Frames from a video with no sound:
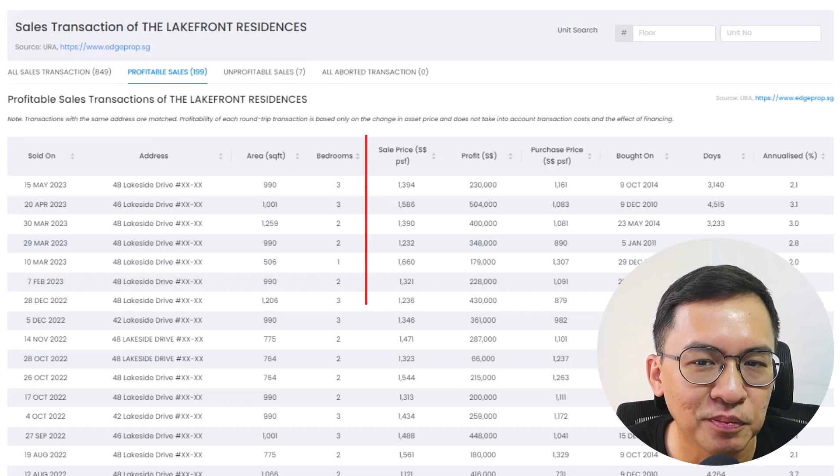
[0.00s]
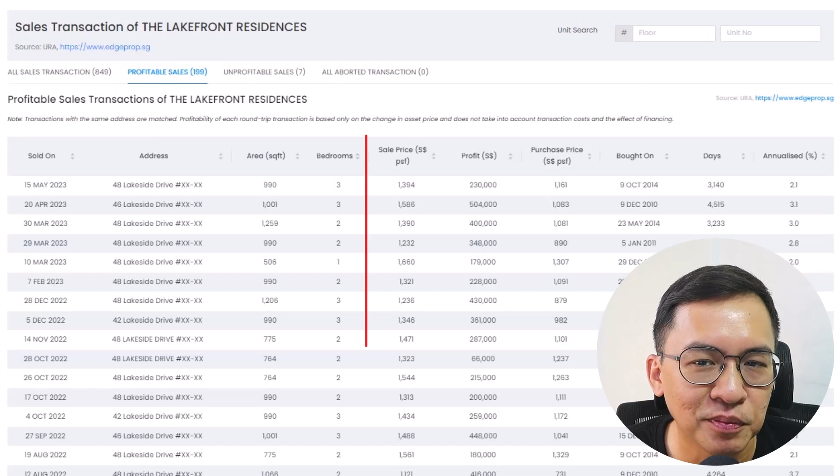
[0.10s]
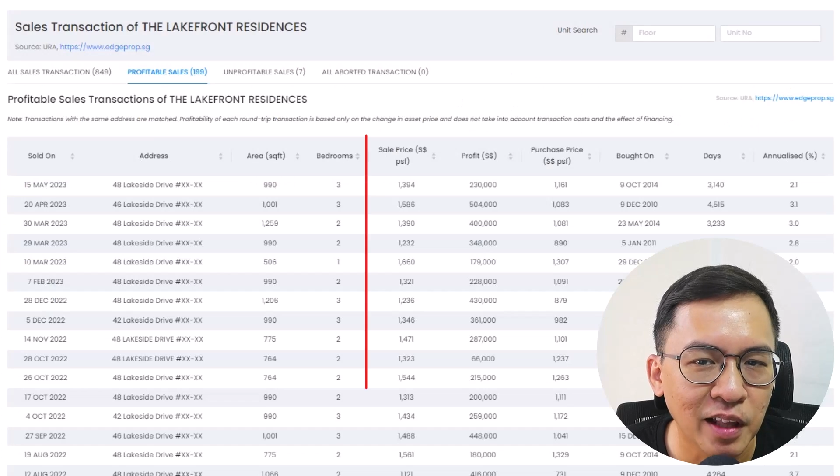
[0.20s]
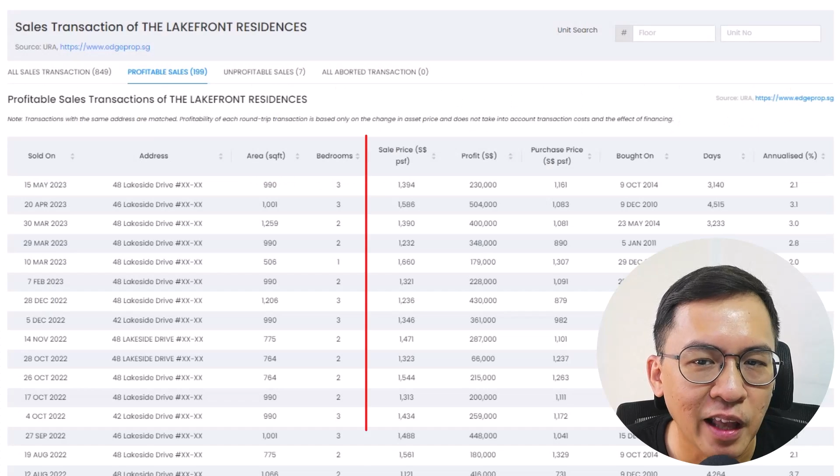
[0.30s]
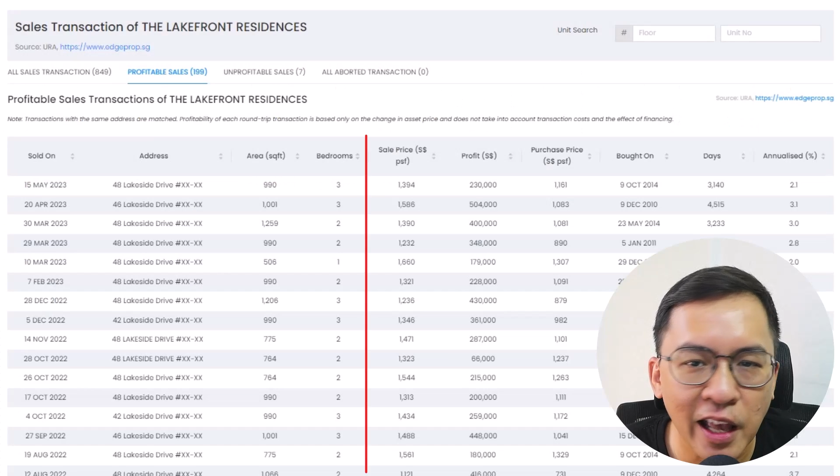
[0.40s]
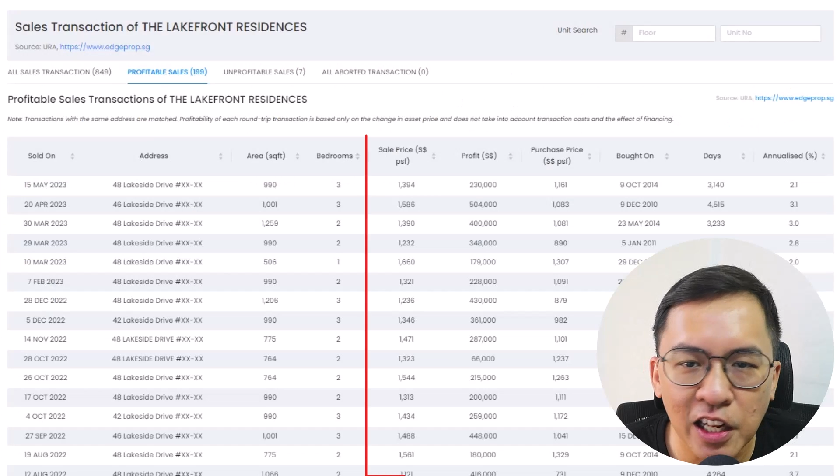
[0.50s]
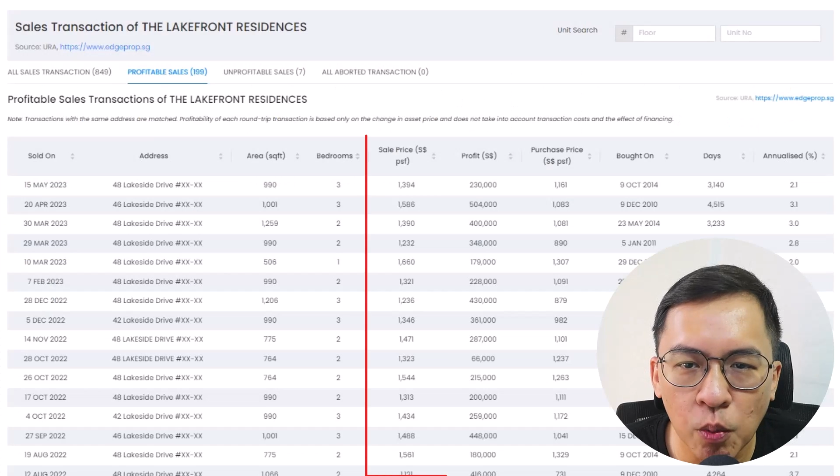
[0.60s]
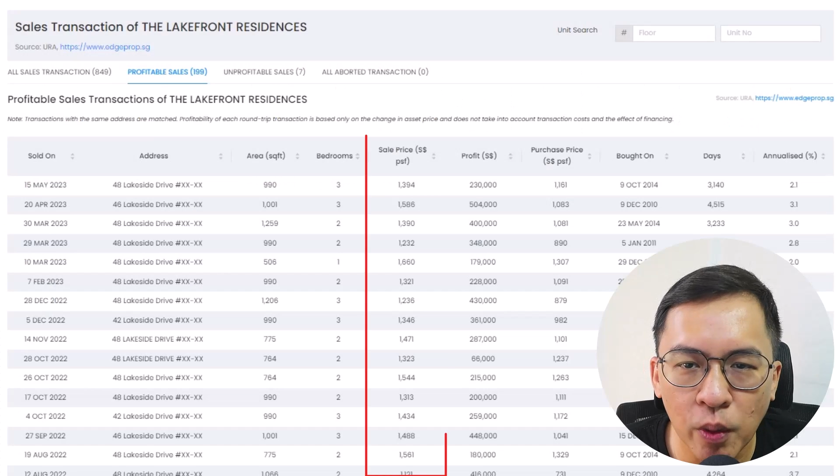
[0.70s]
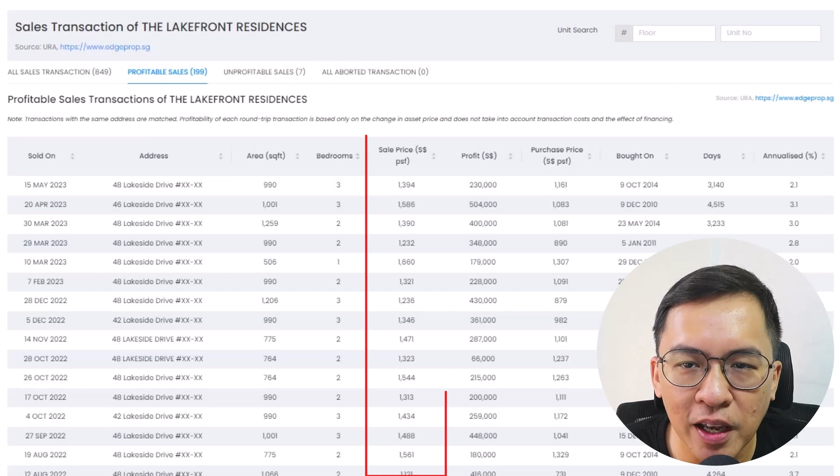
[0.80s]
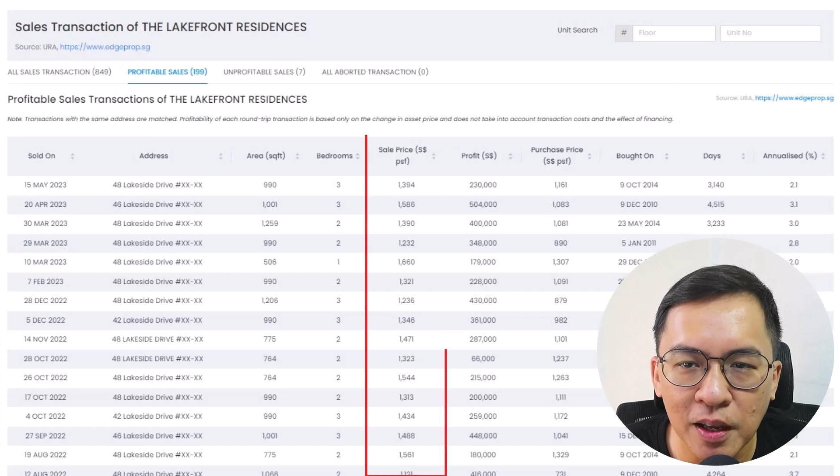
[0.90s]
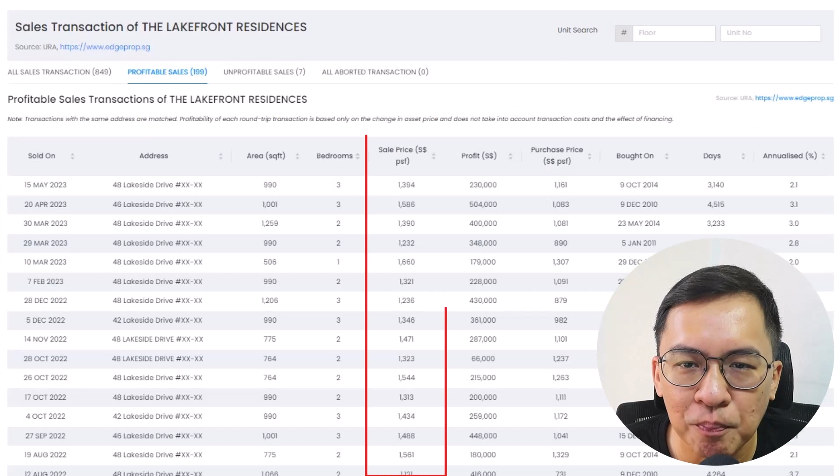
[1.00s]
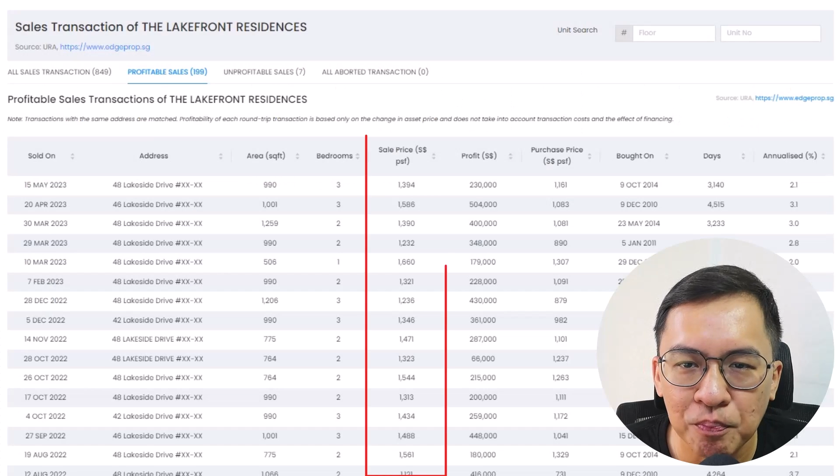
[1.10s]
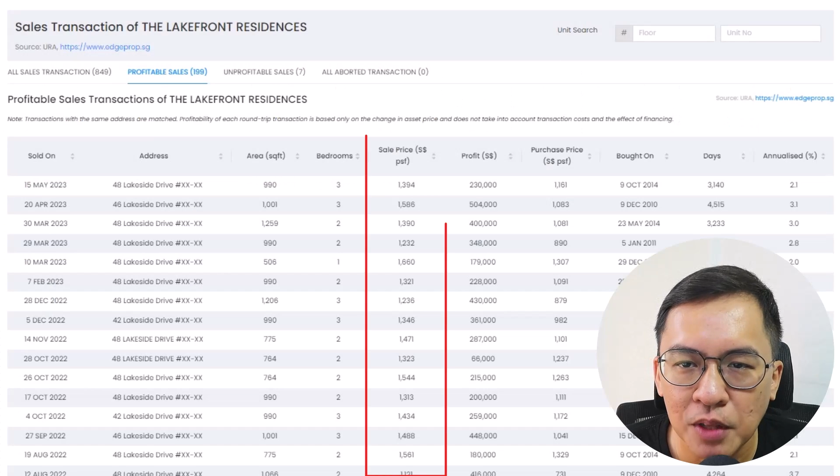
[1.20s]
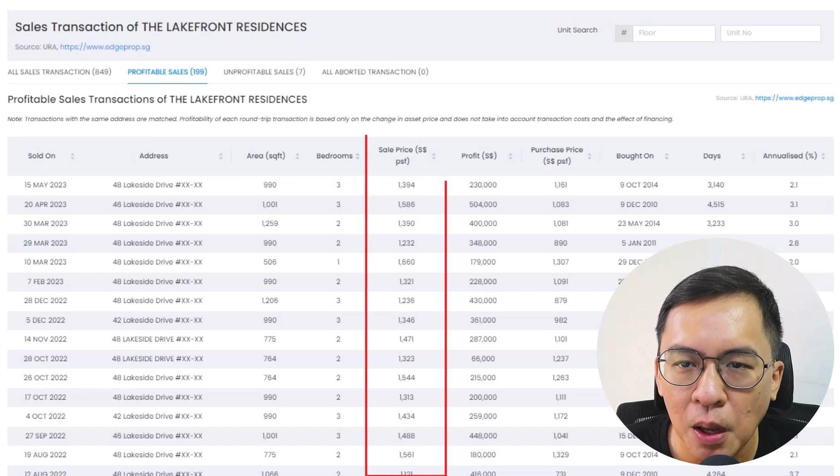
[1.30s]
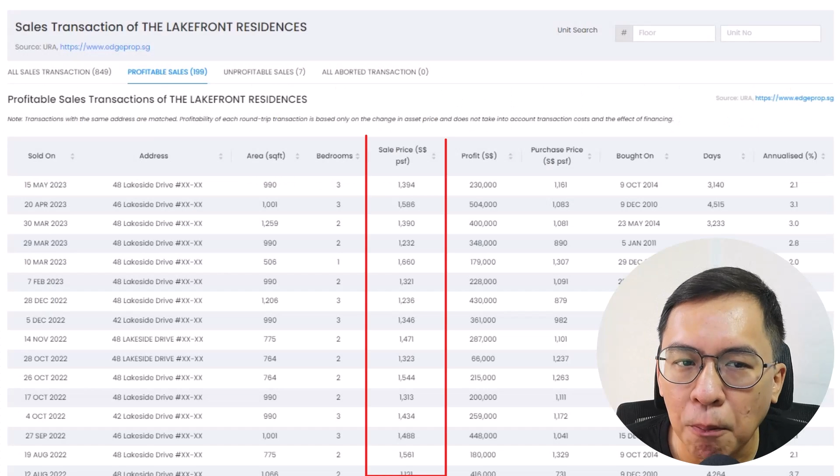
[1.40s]
Anyway,
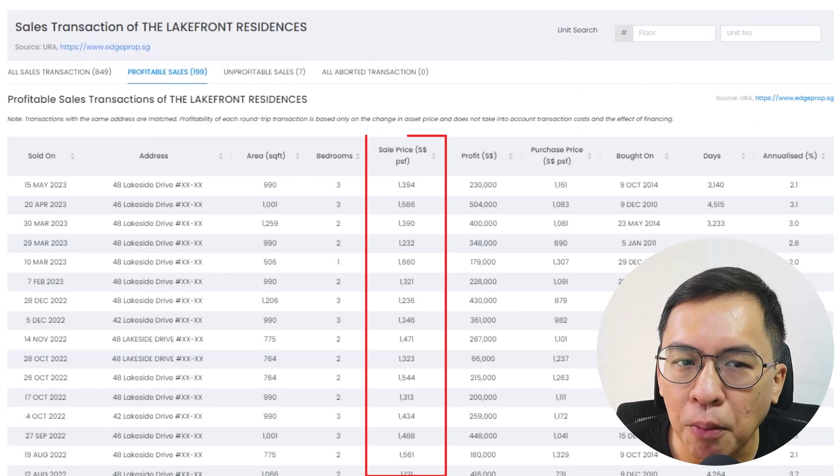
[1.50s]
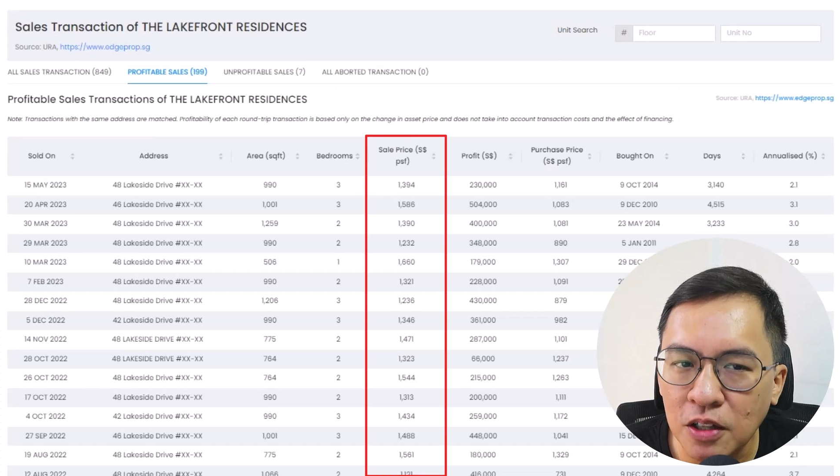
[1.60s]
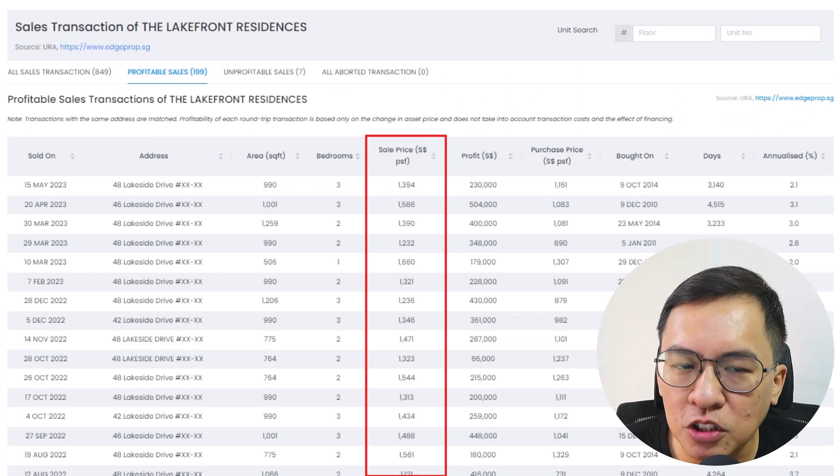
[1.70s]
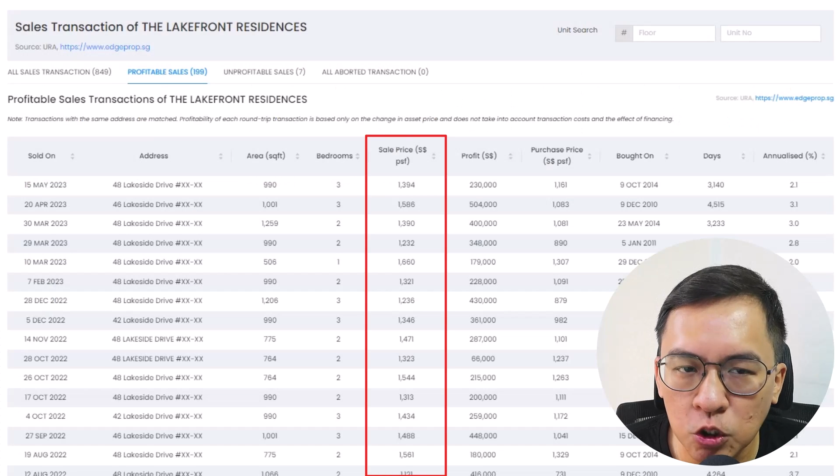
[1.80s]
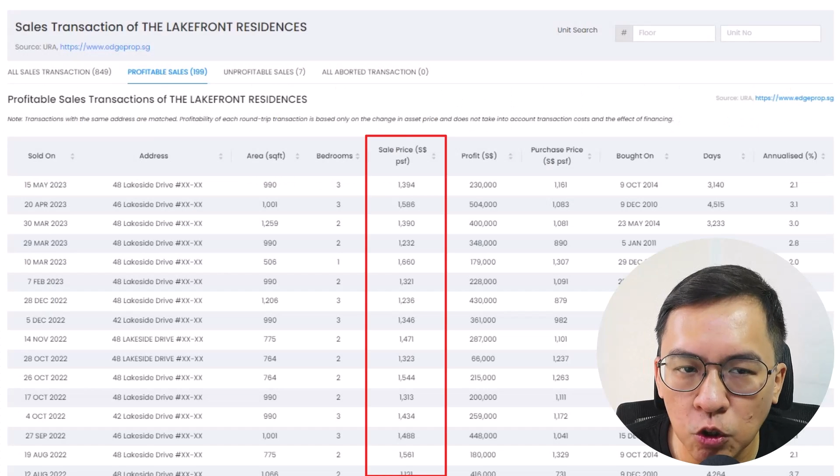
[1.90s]
prices look